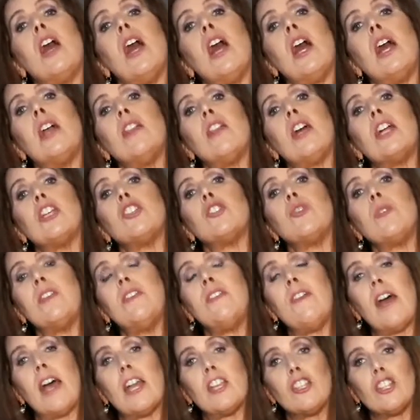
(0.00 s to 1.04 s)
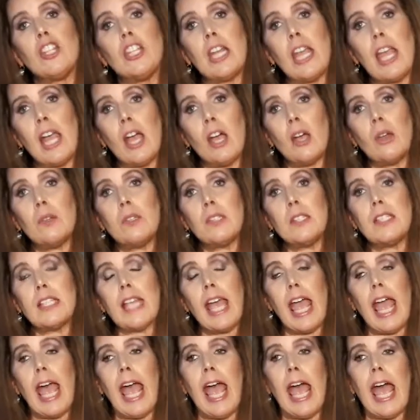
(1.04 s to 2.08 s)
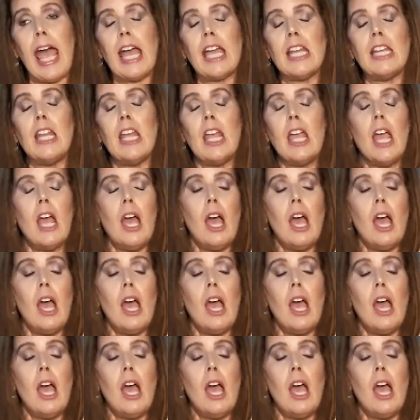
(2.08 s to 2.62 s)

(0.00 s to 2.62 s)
luxury fashion house, had